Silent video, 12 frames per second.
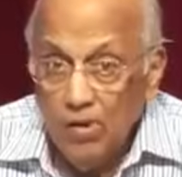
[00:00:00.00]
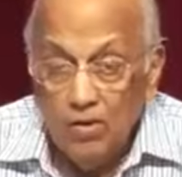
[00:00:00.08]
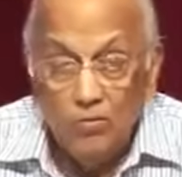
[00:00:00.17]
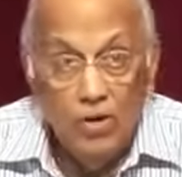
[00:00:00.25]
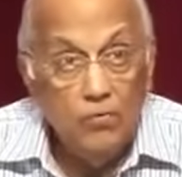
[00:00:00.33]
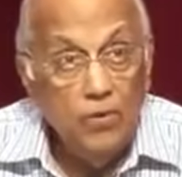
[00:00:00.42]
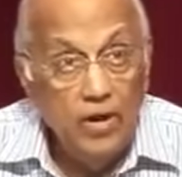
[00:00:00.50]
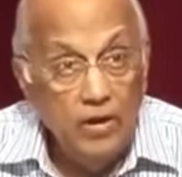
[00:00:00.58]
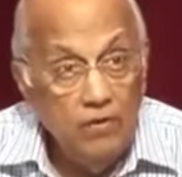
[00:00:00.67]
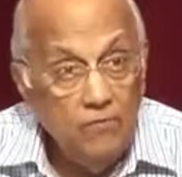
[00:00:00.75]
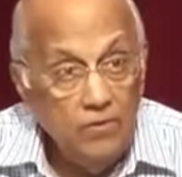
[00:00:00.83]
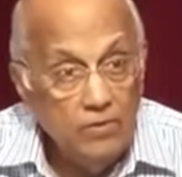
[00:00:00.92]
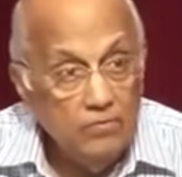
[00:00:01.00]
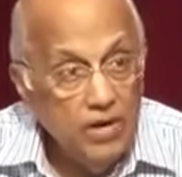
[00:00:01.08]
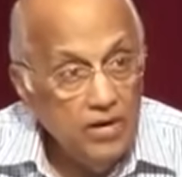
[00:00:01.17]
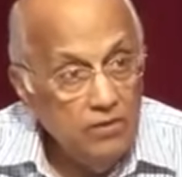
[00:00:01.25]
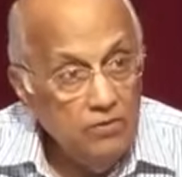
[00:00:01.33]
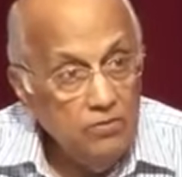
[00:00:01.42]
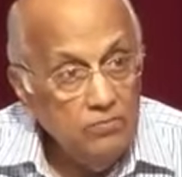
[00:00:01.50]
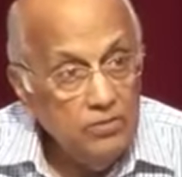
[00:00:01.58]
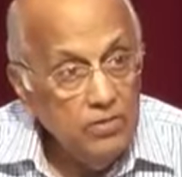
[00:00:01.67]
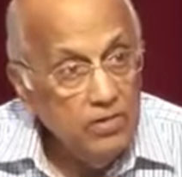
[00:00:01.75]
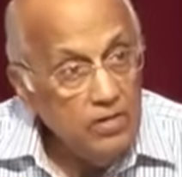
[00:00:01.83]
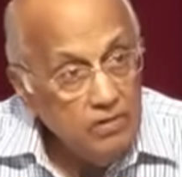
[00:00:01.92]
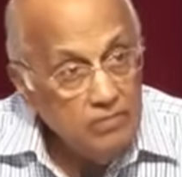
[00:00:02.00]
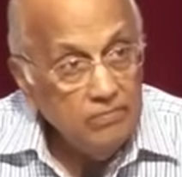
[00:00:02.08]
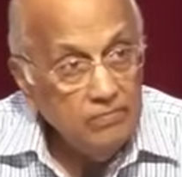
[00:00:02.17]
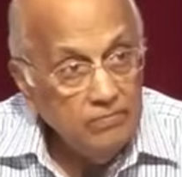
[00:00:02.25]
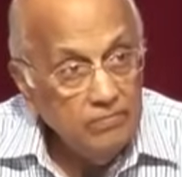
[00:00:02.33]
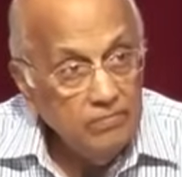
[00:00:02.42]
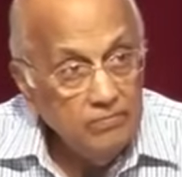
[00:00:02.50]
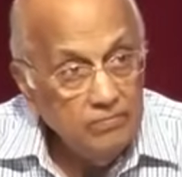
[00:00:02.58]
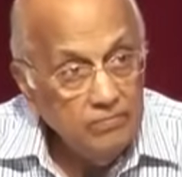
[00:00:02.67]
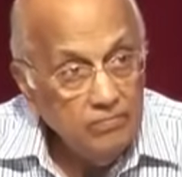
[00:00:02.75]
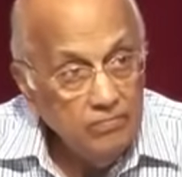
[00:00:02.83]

And we are waiting for the bridegroom to come.